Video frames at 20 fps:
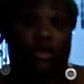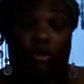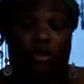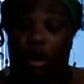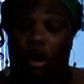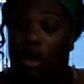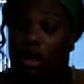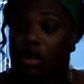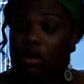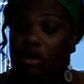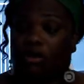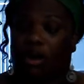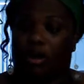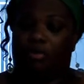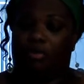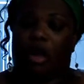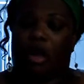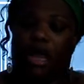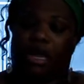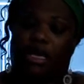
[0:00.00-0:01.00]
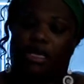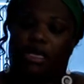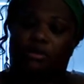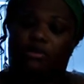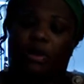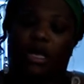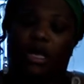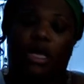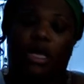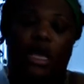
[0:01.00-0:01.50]
They're all great
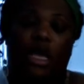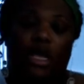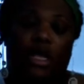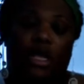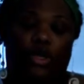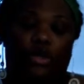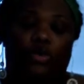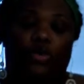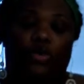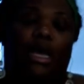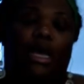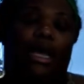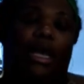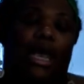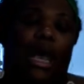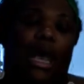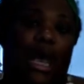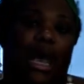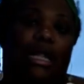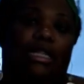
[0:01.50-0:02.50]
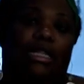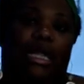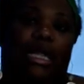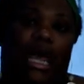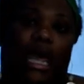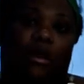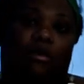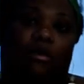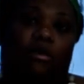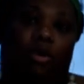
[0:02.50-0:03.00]
products, but you can
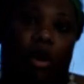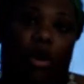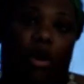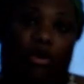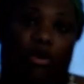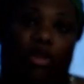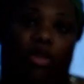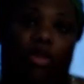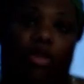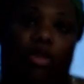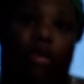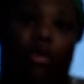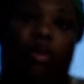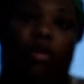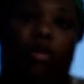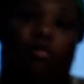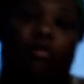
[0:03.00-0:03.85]
contact both